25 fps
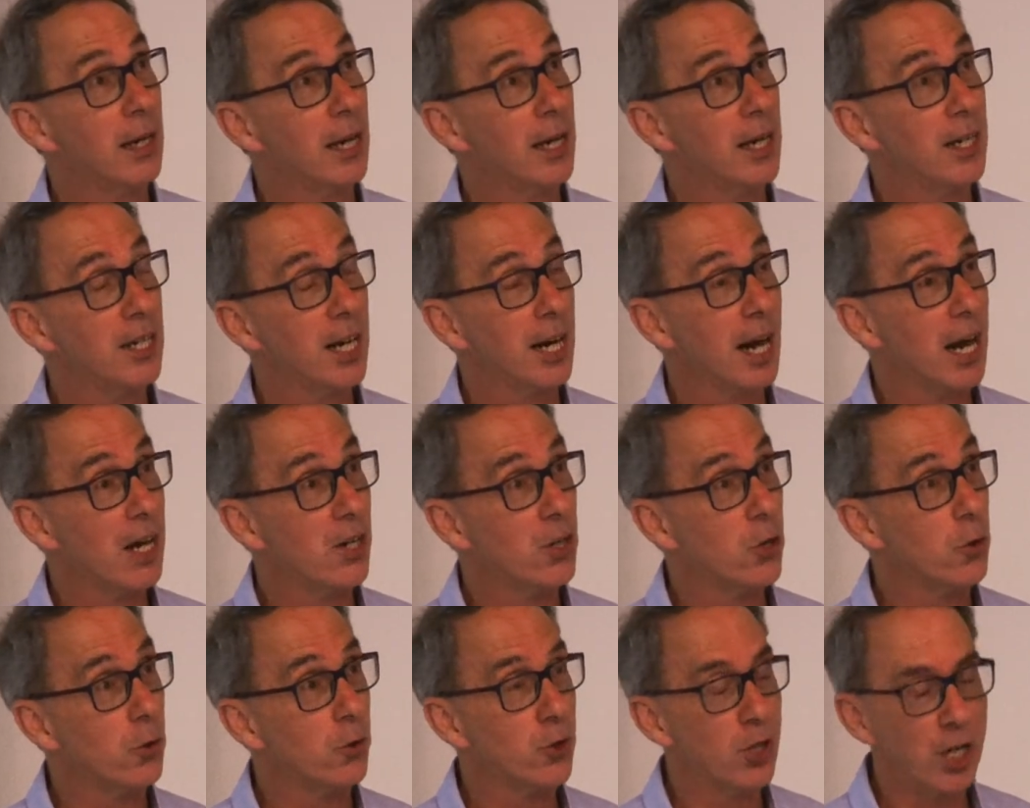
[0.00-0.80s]

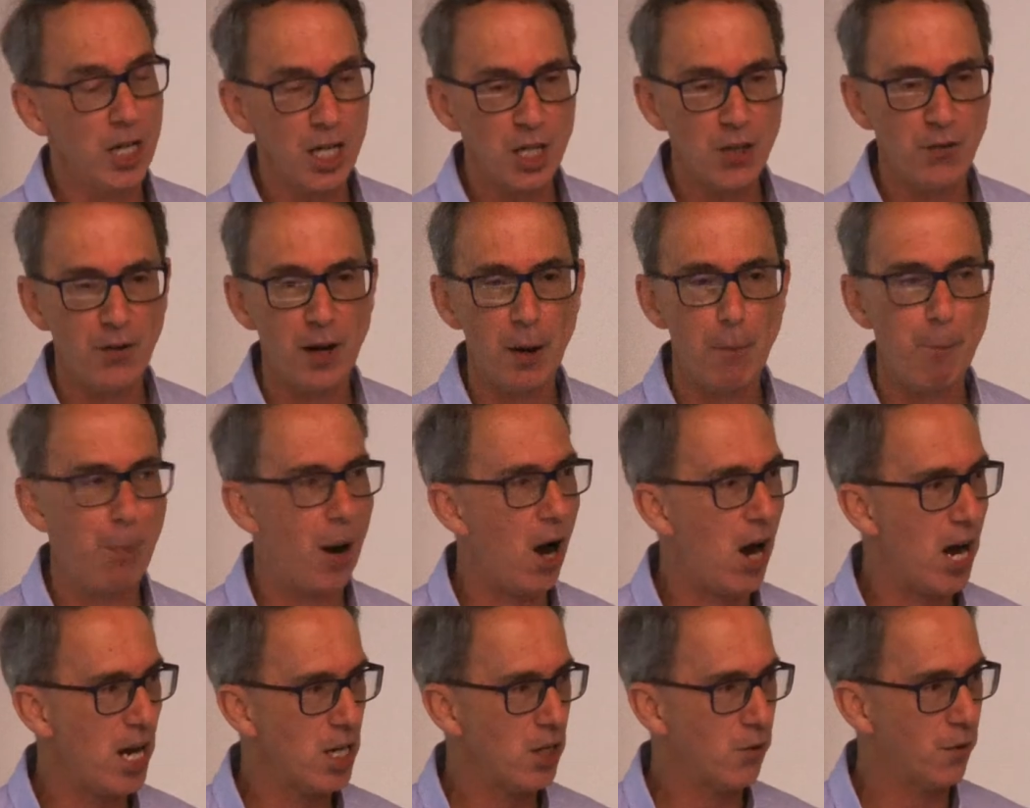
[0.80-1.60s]
International
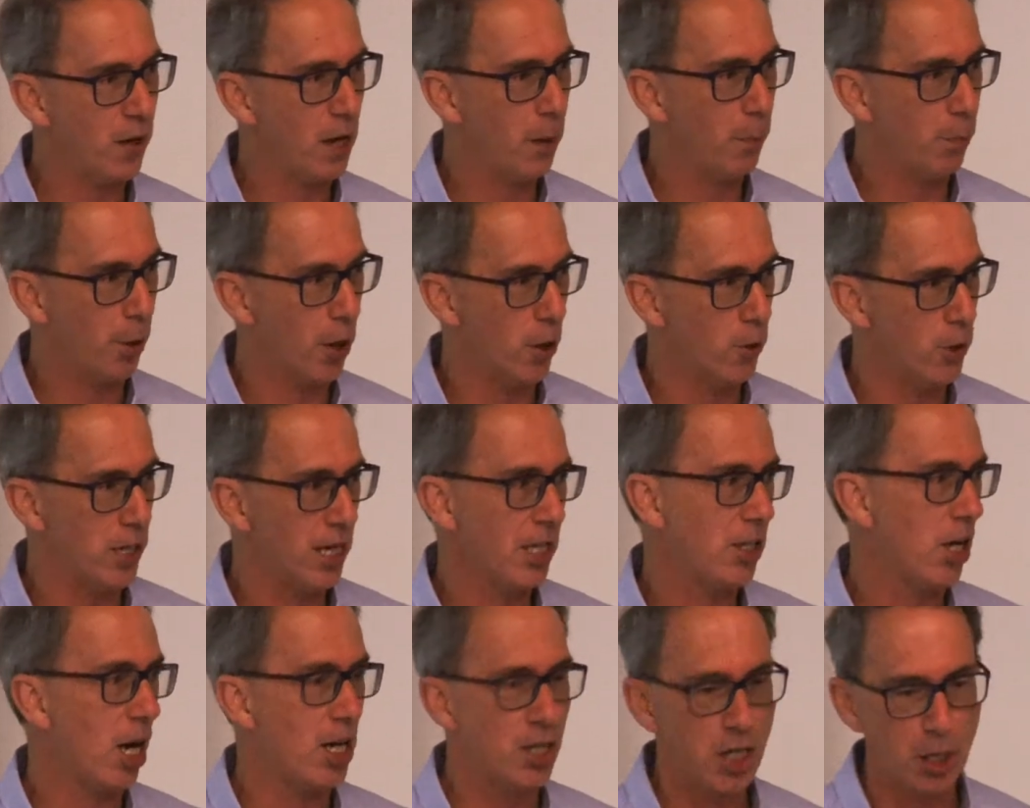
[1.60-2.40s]
Geosphere-Biosphere
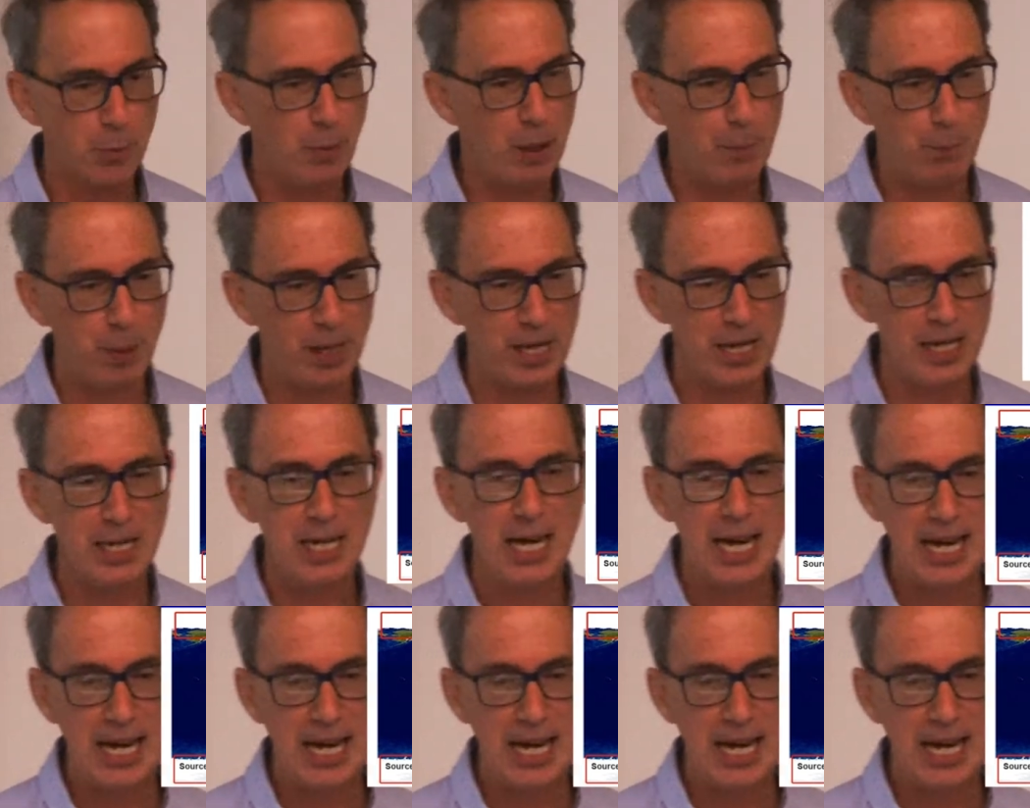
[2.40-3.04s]
Project, I G B P,